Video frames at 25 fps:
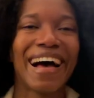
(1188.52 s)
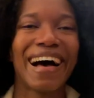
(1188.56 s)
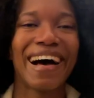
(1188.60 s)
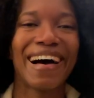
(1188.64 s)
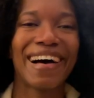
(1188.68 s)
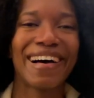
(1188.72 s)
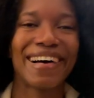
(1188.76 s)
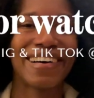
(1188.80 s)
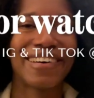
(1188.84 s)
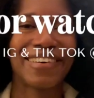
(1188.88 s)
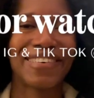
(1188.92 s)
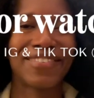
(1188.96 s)

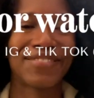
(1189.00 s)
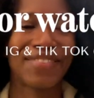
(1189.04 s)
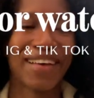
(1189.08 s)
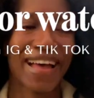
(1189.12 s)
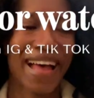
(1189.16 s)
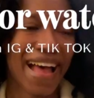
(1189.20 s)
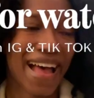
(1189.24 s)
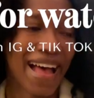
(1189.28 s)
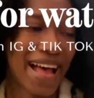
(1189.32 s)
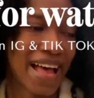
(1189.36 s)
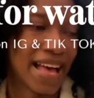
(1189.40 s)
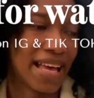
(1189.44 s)
Um,
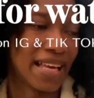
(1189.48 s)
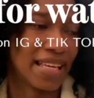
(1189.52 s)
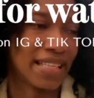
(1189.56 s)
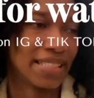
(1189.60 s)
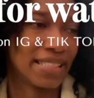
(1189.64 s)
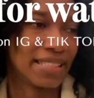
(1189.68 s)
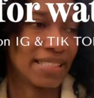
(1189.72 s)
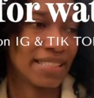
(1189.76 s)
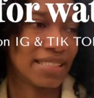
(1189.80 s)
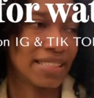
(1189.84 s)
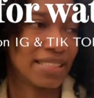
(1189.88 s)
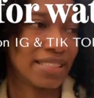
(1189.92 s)

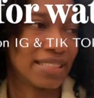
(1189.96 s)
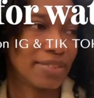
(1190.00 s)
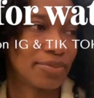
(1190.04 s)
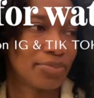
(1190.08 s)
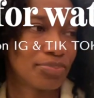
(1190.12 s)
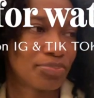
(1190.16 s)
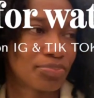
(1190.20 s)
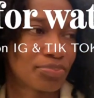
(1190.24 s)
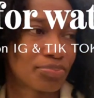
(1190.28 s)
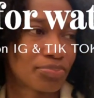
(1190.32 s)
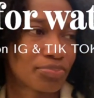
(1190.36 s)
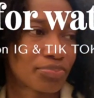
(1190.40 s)
and
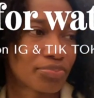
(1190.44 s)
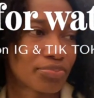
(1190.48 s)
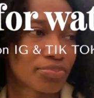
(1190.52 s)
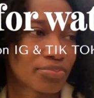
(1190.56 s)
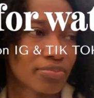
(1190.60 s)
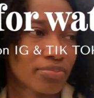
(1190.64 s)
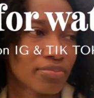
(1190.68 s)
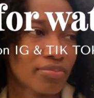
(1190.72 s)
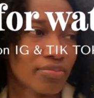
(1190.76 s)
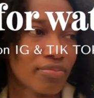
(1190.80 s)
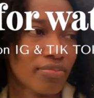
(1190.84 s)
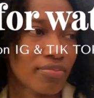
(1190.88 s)

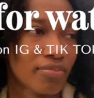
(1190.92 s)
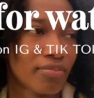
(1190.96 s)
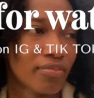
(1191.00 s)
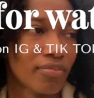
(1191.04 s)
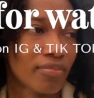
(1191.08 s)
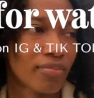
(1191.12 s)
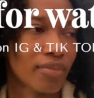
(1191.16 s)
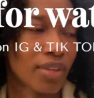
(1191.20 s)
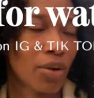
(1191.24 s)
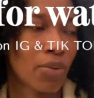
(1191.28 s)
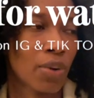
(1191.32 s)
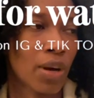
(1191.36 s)

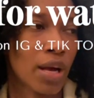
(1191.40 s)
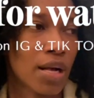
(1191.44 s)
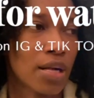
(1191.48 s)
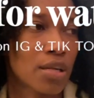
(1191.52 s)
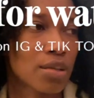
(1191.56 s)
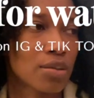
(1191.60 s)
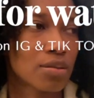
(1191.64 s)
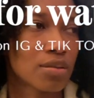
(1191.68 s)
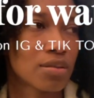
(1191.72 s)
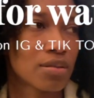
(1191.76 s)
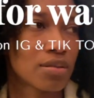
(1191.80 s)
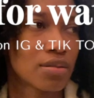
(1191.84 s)
what
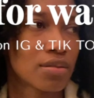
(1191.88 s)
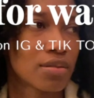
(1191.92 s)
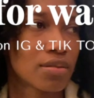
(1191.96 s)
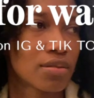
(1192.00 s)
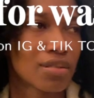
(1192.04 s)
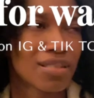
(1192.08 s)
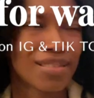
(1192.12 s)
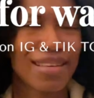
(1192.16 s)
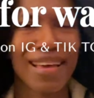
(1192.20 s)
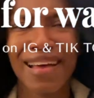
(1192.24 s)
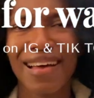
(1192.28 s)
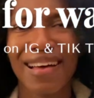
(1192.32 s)
else?
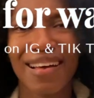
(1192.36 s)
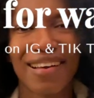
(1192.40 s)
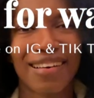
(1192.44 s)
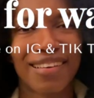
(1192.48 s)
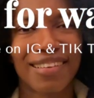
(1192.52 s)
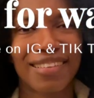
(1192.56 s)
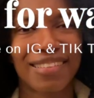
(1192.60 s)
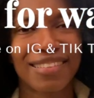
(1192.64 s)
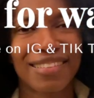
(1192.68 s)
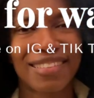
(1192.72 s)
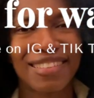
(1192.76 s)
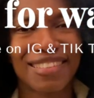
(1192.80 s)
Yeah,
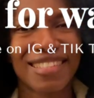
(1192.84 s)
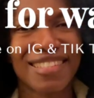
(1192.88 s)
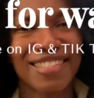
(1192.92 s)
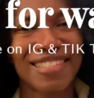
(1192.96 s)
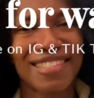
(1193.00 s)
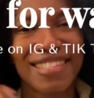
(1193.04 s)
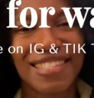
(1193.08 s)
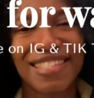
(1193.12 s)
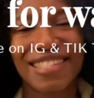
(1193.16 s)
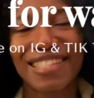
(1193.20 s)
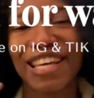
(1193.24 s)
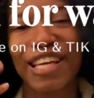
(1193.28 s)

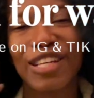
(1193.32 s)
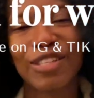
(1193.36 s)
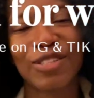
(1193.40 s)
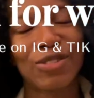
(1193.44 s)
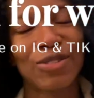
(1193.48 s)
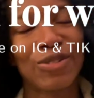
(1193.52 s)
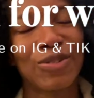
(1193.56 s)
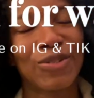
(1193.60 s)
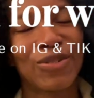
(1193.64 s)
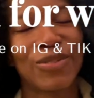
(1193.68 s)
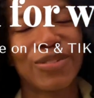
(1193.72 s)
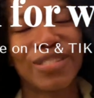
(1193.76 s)
just stay
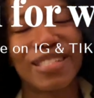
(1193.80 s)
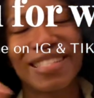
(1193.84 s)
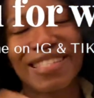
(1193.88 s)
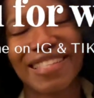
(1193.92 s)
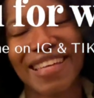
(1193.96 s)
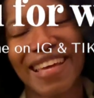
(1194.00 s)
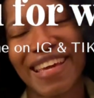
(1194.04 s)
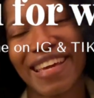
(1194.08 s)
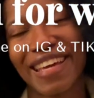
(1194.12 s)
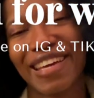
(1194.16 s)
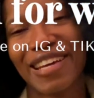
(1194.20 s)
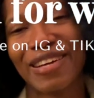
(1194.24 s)
tuned,
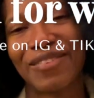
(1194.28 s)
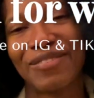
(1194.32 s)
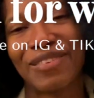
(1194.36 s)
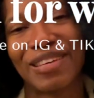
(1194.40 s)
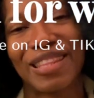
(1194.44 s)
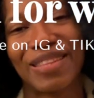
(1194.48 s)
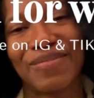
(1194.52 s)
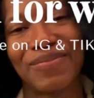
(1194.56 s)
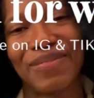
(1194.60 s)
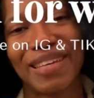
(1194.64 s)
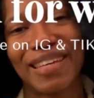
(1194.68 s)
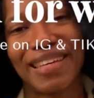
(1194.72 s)
stay here
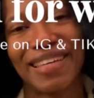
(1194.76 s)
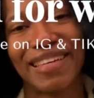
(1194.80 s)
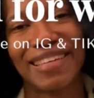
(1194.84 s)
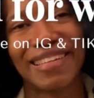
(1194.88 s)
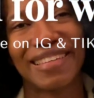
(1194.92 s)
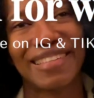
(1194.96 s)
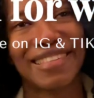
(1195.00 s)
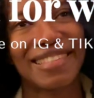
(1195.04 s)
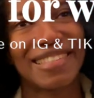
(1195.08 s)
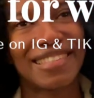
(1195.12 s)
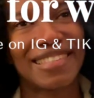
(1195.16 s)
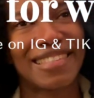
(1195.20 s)
with me.